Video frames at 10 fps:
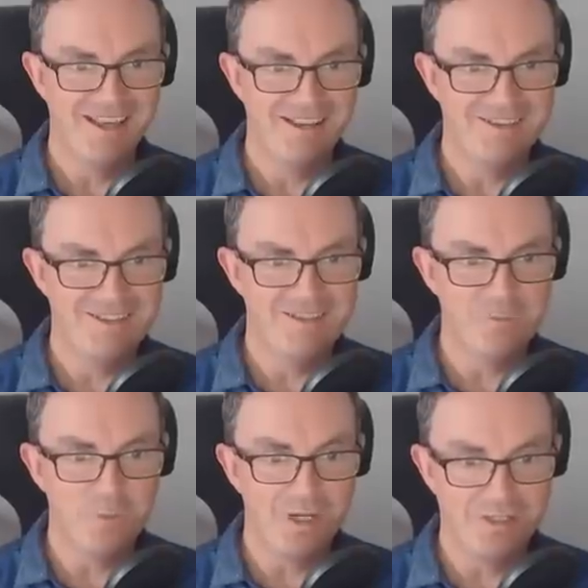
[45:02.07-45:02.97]
Uh, this is a
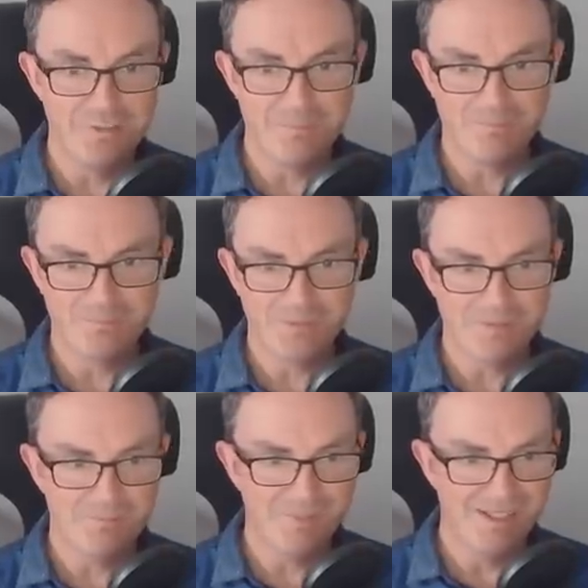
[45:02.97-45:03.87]
1.
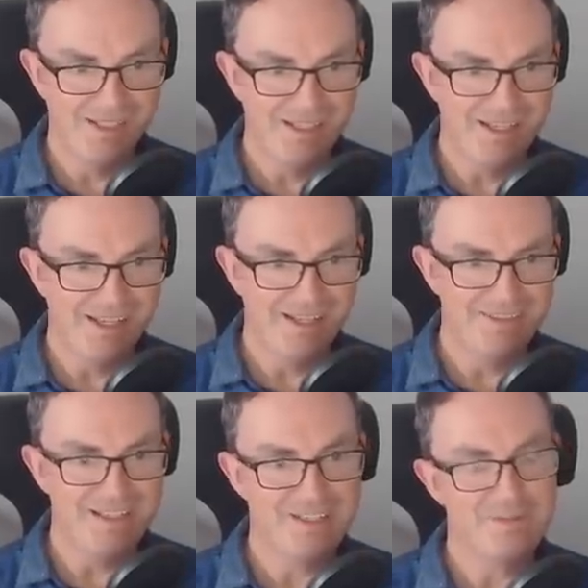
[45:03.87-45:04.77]
Uh,
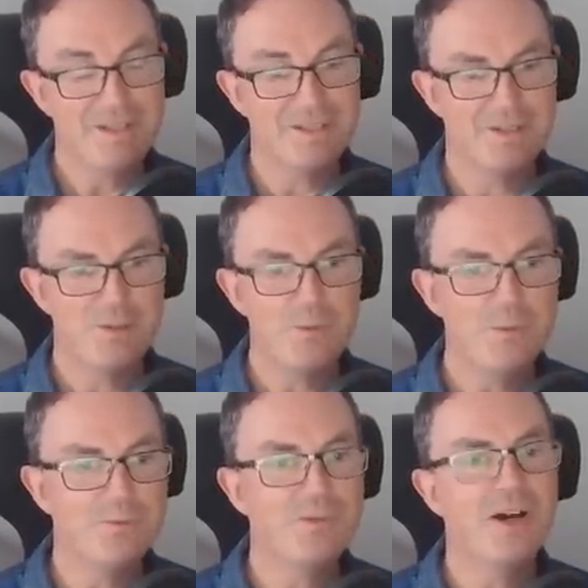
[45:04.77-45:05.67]
these squares are
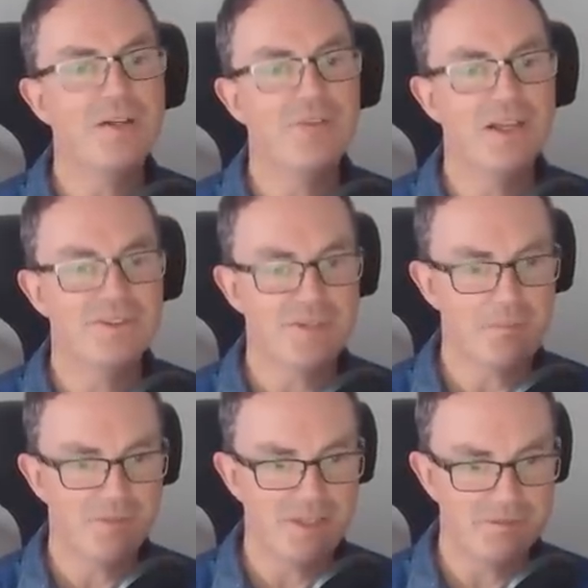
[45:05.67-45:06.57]
2, 5 and
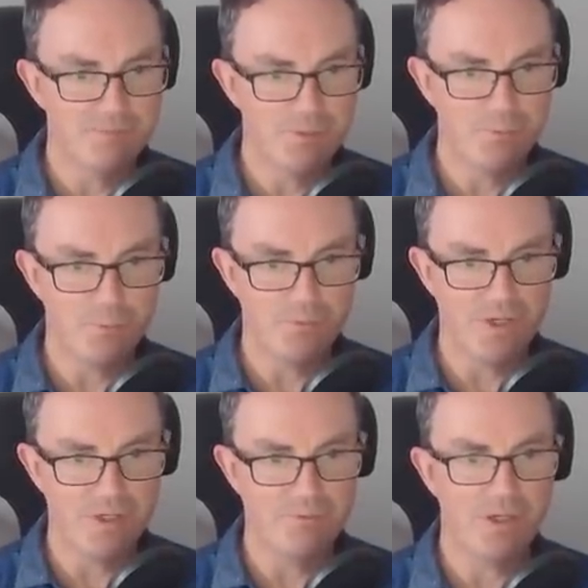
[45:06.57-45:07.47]
something. 2, 4,
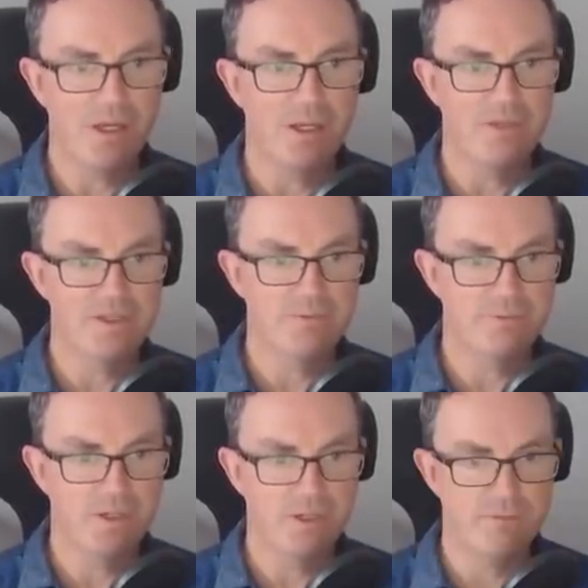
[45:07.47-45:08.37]
5. Ah, that's a
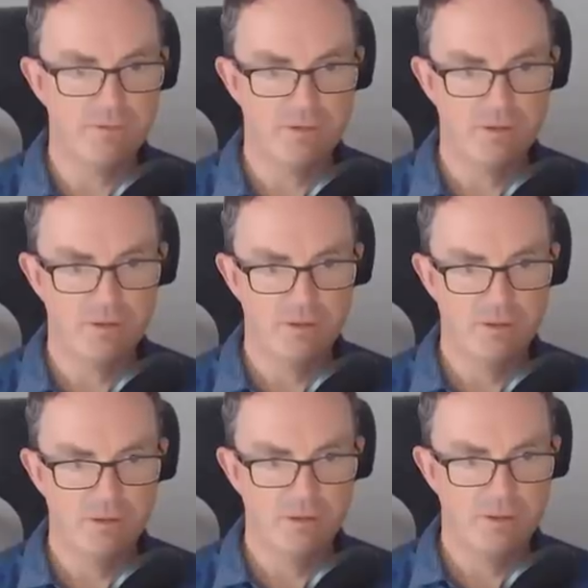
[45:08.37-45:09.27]
5.
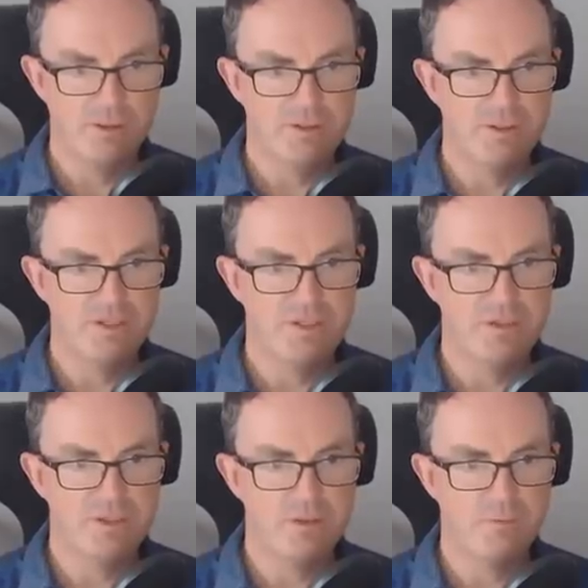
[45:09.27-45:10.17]
So this is a
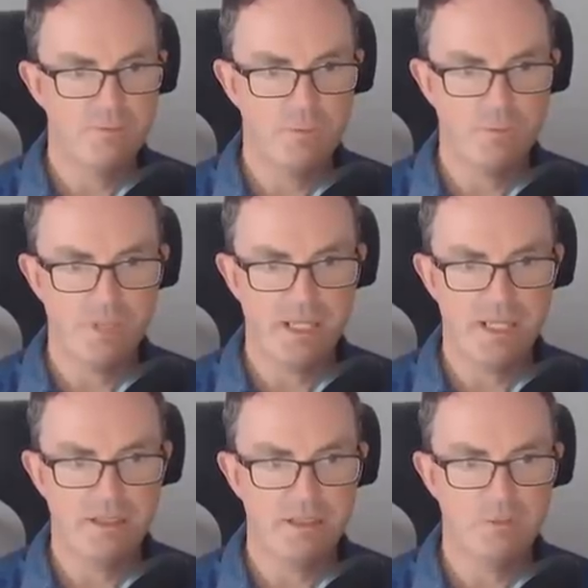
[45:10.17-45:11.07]
2, 4
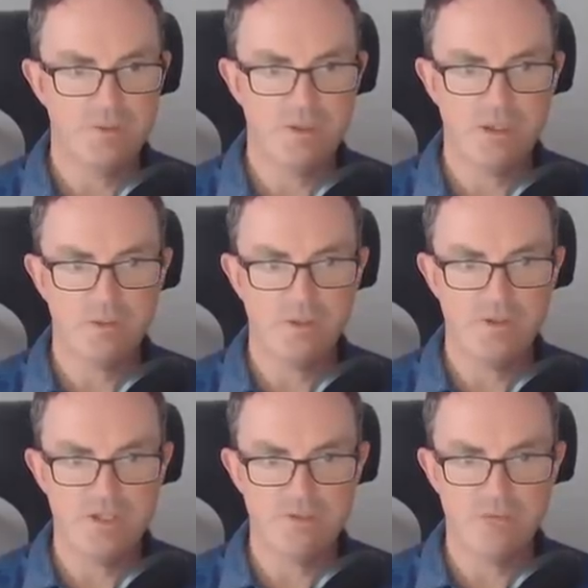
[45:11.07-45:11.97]
pair. Now what's going on in
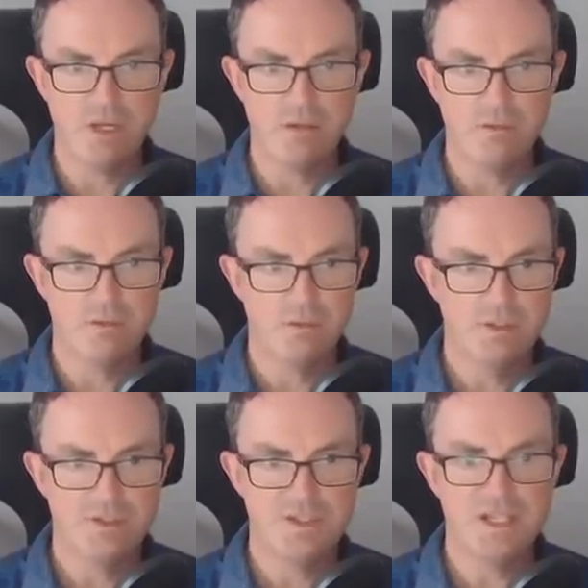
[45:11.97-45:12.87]
this row?
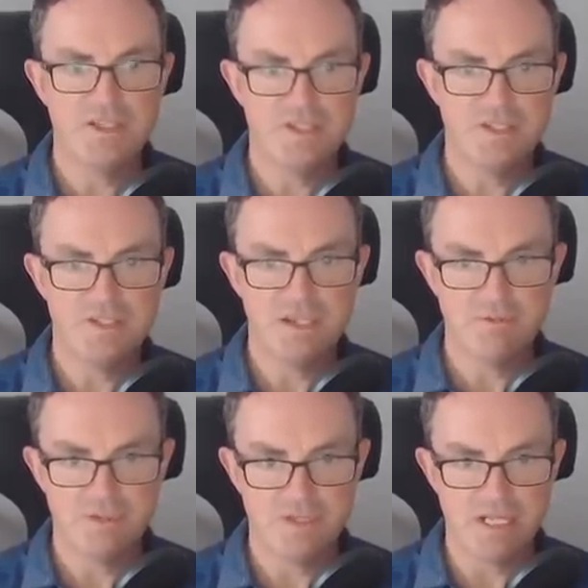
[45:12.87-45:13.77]
Sixes,
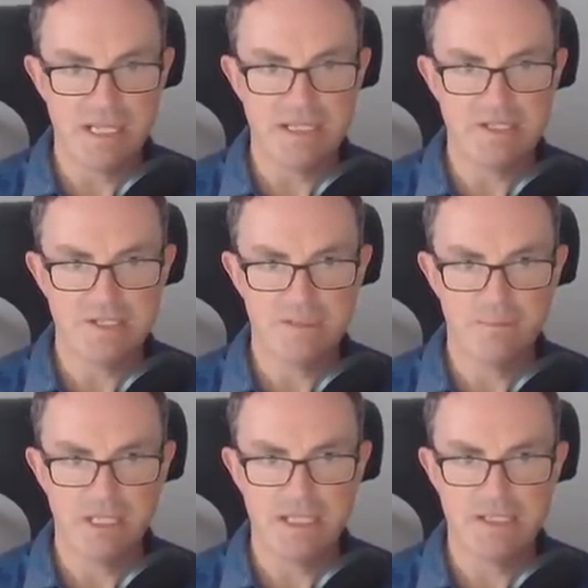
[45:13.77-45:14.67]
sevens and eights to
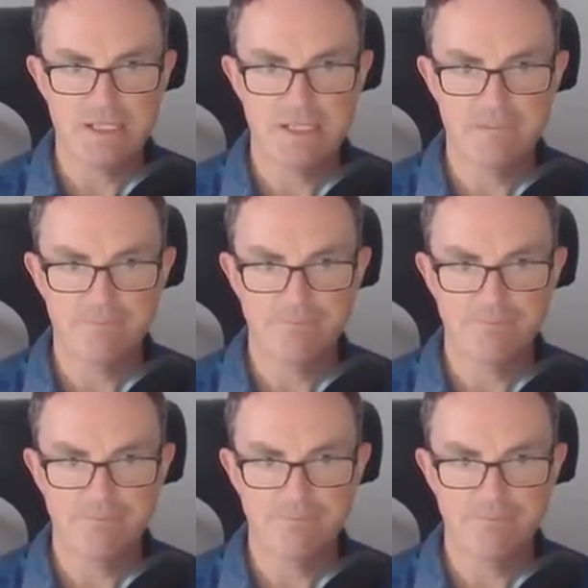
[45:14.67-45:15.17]
place.